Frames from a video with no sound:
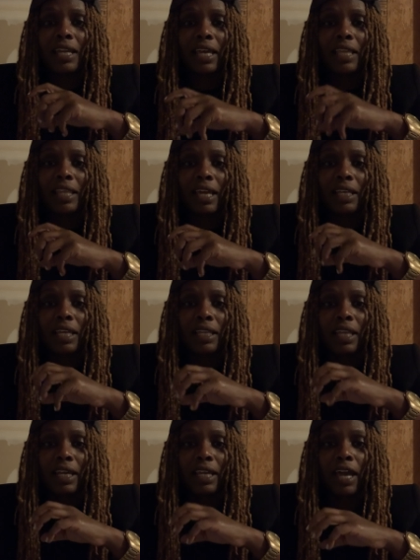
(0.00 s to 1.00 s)
in
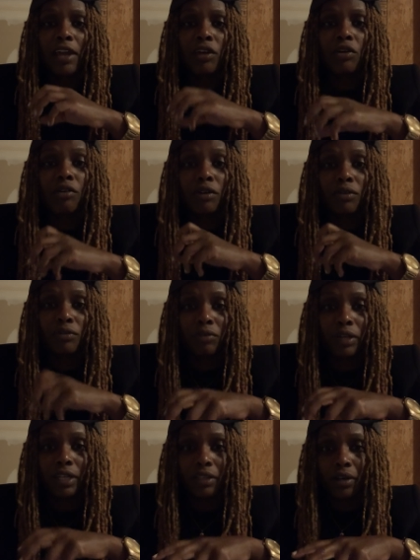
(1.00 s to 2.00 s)
that category of
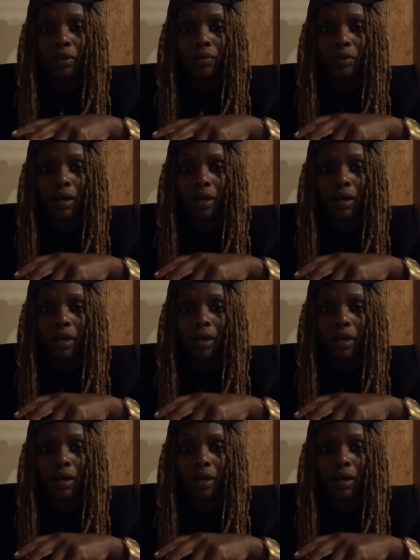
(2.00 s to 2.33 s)
rut though.